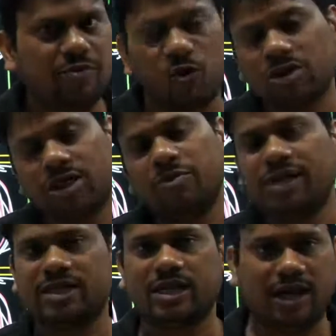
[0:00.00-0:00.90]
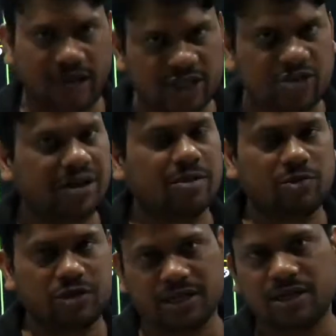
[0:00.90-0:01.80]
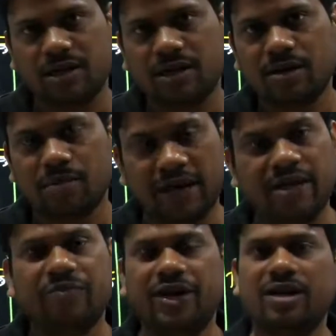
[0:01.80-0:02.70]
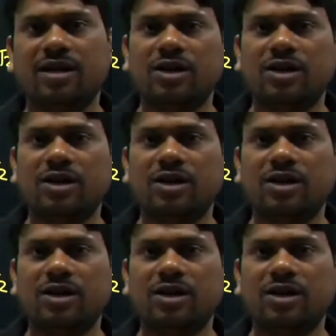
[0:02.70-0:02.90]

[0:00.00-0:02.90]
force commutation and natural commutation, my dear friend.